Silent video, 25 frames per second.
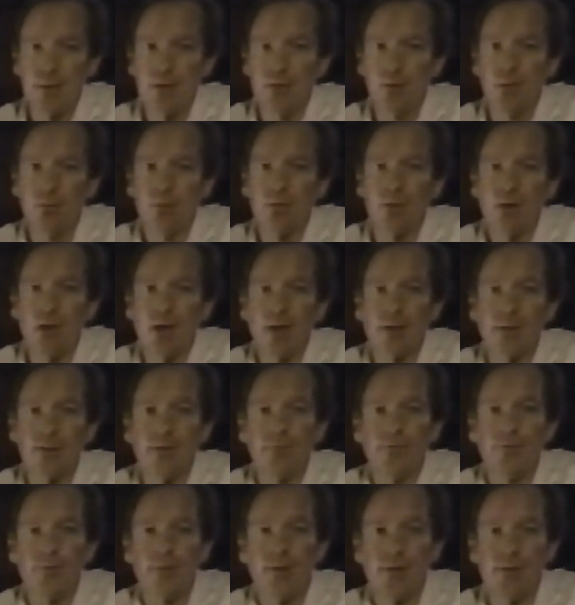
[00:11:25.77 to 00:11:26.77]
to look like the
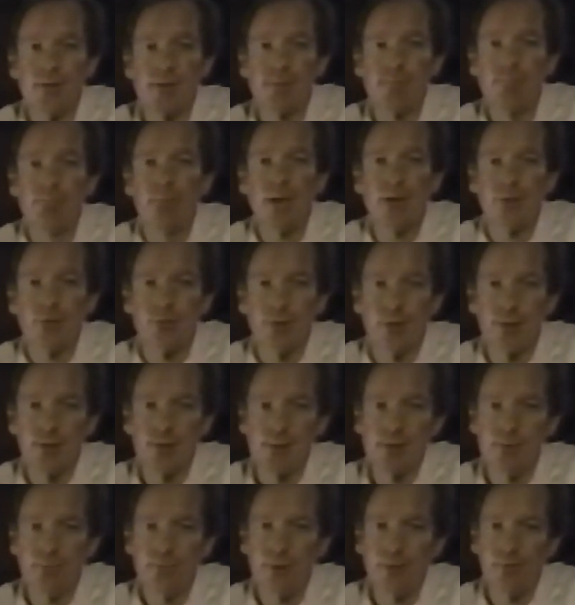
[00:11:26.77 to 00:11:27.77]
first
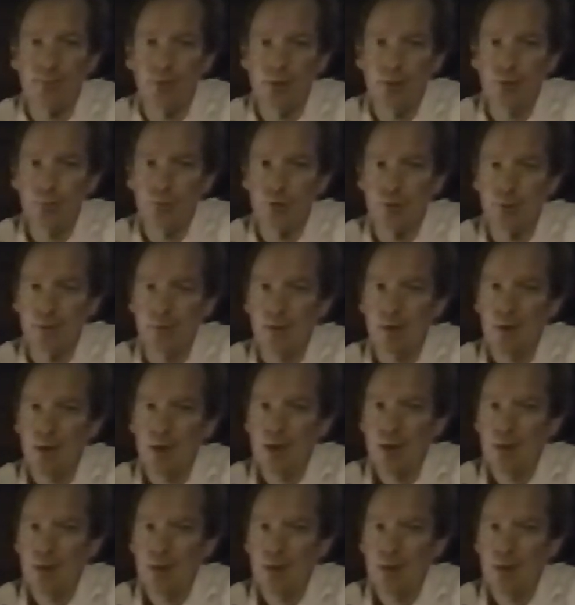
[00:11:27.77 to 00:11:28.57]
splutterings of revolution,